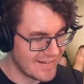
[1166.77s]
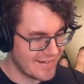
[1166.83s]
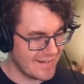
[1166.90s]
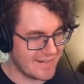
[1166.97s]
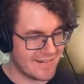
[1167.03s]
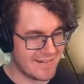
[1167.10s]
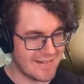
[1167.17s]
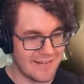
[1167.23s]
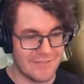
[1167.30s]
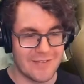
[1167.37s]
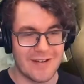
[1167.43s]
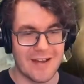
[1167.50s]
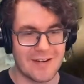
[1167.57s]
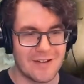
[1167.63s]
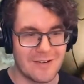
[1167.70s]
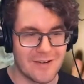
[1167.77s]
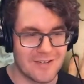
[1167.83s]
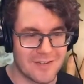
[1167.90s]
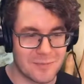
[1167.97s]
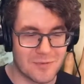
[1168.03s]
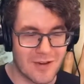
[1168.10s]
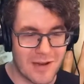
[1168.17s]
If you're not already
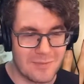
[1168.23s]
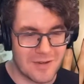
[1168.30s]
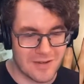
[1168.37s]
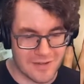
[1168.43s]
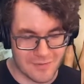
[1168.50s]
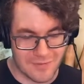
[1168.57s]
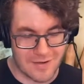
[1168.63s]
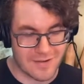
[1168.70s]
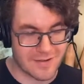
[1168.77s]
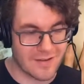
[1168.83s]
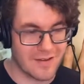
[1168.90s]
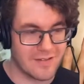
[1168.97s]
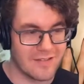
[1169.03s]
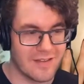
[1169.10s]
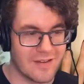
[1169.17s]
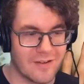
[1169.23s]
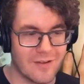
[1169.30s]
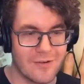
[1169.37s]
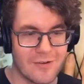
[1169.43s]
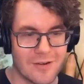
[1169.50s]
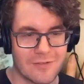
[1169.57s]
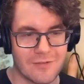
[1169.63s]
subscribed and you want to catch that
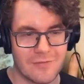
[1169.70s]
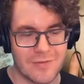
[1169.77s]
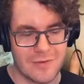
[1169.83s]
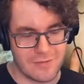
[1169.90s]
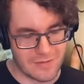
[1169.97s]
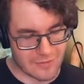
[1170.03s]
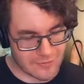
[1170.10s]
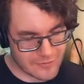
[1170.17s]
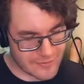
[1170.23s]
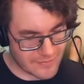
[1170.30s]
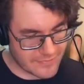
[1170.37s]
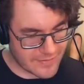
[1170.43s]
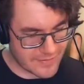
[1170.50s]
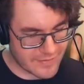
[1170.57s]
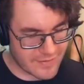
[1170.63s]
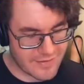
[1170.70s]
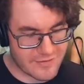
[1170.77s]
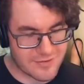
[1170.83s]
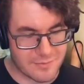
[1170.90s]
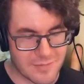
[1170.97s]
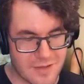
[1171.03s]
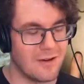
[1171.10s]
codex review, or you want to
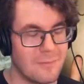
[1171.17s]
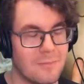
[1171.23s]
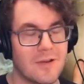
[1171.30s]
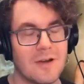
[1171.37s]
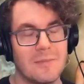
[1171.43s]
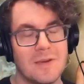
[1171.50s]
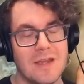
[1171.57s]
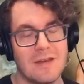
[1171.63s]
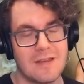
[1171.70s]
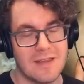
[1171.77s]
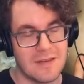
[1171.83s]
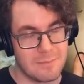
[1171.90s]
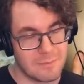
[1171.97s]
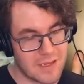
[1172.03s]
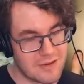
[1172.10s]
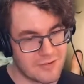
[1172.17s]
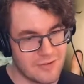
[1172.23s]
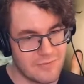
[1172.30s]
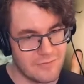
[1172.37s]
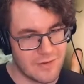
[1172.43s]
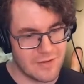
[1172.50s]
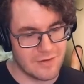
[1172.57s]
catch some upcoming kit
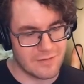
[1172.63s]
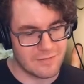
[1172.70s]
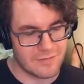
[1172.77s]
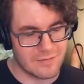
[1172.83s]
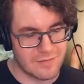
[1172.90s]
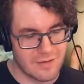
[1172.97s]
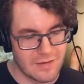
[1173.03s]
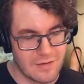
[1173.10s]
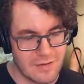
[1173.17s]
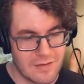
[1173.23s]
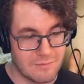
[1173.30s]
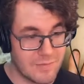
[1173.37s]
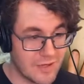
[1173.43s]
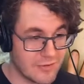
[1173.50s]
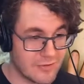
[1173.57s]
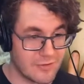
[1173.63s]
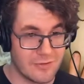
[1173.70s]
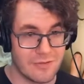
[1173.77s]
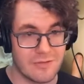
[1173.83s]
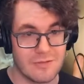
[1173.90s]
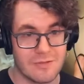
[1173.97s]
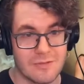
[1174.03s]
bashing videos, make
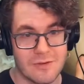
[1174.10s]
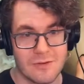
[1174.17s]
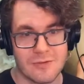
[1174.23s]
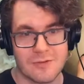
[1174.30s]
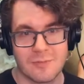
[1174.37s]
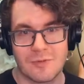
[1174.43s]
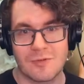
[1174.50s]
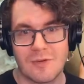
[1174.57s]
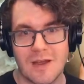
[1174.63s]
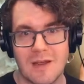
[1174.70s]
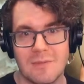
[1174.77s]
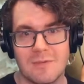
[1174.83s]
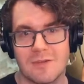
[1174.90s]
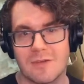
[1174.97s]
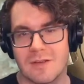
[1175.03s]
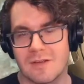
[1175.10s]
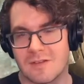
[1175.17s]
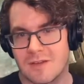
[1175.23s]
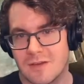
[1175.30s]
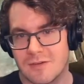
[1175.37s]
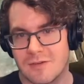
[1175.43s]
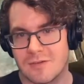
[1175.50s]
sure you're subscribed so you can
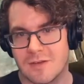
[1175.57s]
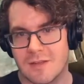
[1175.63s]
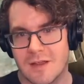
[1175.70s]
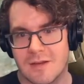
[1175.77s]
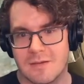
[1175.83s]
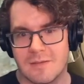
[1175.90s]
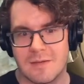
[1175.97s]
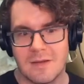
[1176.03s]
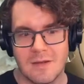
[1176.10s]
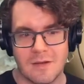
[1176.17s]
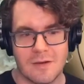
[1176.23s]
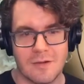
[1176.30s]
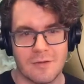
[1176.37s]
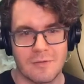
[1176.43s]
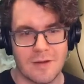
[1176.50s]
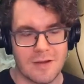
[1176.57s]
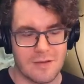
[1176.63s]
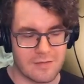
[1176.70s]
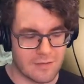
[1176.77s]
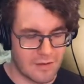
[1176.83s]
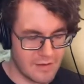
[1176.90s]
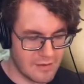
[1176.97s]
stay tuned to that.
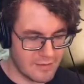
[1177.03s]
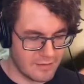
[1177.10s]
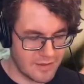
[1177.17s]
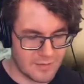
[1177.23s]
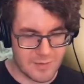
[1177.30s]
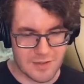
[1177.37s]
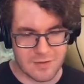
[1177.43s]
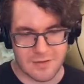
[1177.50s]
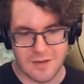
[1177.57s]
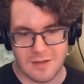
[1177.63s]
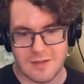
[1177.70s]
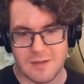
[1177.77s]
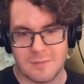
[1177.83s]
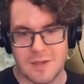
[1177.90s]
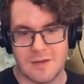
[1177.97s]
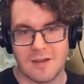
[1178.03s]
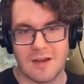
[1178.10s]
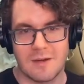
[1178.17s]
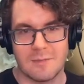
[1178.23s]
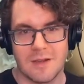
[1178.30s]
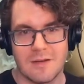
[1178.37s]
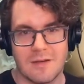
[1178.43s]
Otherwise, leave me a like, leave me a
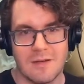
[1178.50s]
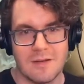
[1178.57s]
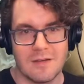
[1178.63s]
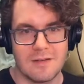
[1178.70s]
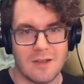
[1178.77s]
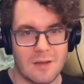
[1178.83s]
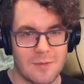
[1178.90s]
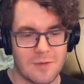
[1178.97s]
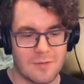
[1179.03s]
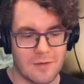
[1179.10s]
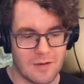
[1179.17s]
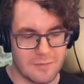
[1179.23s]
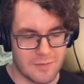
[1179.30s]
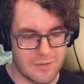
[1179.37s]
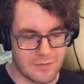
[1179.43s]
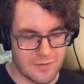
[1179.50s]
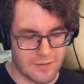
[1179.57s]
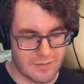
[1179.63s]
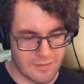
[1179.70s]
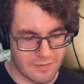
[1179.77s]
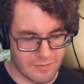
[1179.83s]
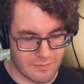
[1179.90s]
comment, tell me what I'm
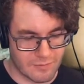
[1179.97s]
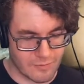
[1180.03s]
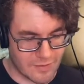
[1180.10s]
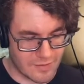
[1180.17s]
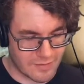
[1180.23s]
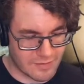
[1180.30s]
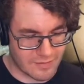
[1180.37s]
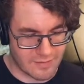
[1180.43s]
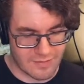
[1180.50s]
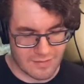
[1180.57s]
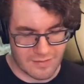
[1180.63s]
doing wrong,